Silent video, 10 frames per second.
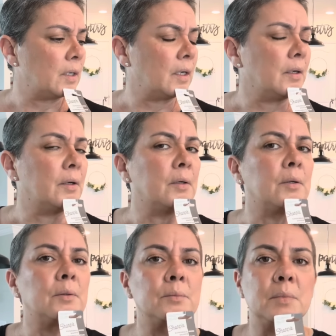Like,
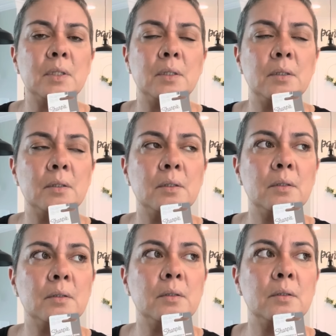um,
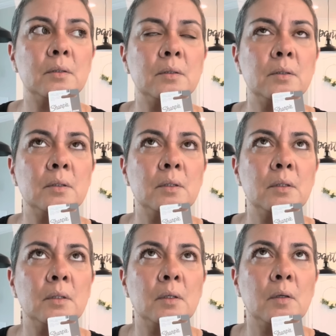
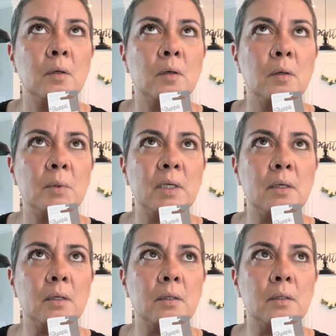oh my
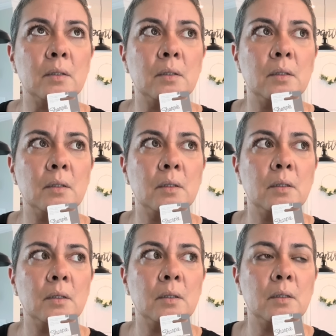God.
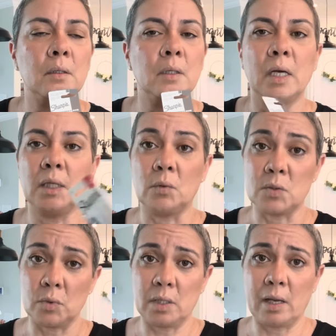Anyways,
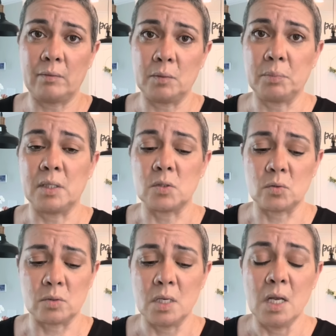where I have the
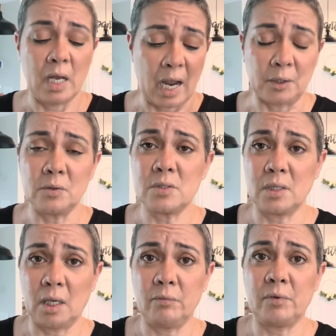pencils. I know there's a
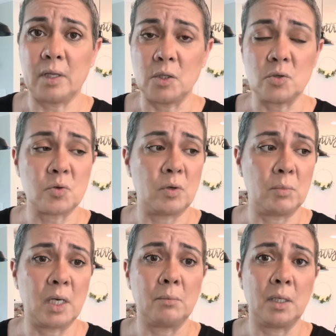name for that and you're
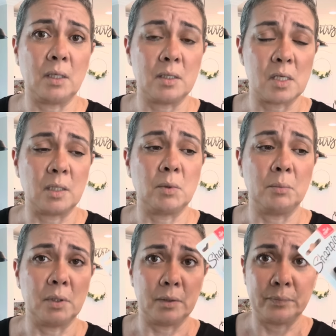screaming at me, telling me,
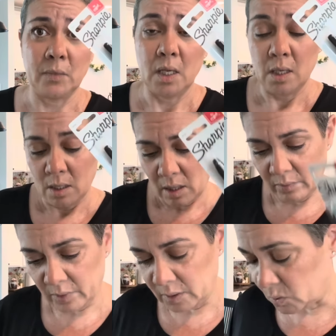but I
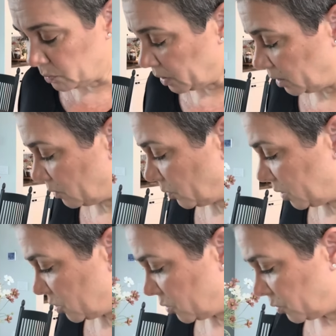found this one by the
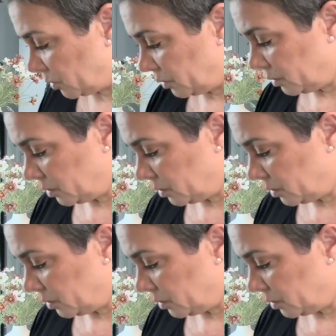register.